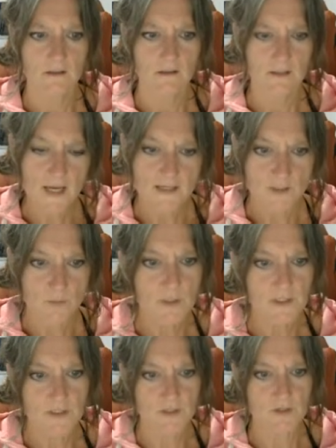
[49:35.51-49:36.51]
Yes,
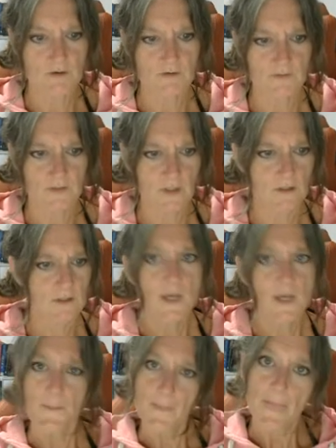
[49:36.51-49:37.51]
why did you refuse?
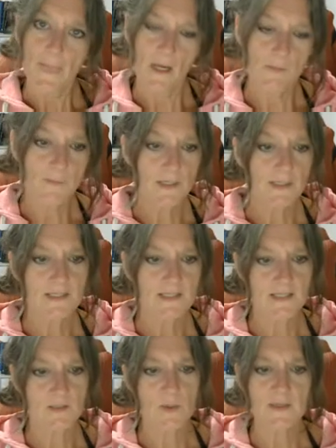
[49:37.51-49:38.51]
And Birling says,